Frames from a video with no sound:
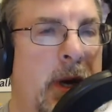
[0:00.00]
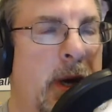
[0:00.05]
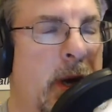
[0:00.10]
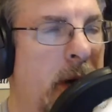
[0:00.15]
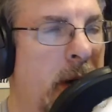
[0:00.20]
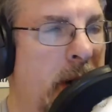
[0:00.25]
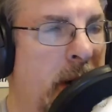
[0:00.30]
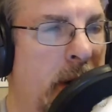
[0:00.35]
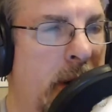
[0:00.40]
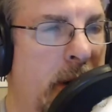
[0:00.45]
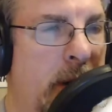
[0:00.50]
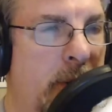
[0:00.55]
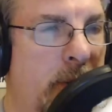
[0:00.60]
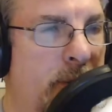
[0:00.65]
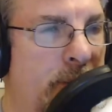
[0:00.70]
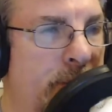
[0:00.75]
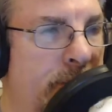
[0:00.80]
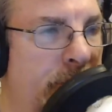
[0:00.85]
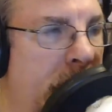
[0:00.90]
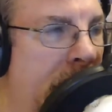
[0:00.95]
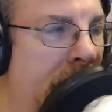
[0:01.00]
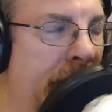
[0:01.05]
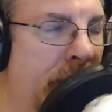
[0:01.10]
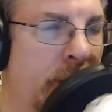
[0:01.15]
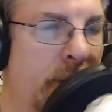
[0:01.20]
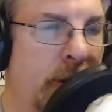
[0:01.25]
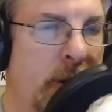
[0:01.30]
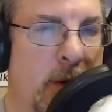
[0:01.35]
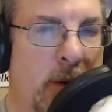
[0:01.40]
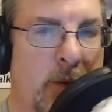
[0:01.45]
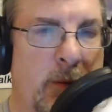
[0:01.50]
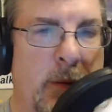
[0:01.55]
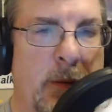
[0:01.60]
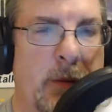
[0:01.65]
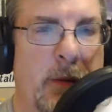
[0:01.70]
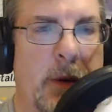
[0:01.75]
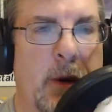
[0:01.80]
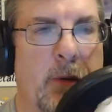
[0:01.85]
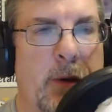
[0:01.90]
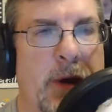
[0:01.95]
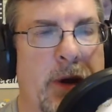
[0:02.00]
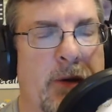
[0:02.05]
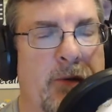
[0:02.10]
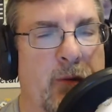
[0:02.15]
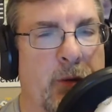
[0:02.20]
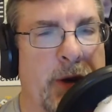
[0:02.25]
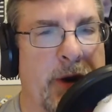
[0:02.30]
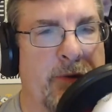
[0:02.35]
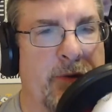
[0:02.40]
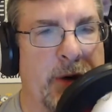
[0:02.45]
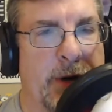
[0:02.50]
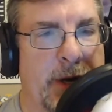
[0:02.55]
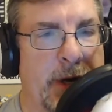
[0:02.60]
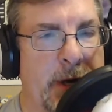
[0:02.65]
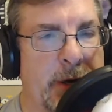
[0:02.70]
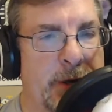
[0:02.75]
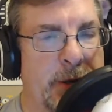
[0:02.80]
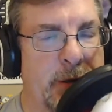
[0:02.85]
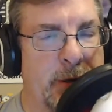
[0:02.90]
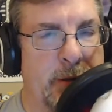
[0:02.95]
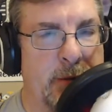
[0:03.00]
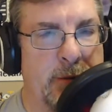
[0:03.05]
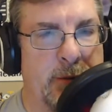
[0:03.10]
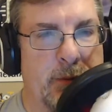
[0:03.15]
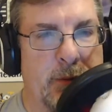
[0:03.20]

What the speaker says: I don't know. We never get into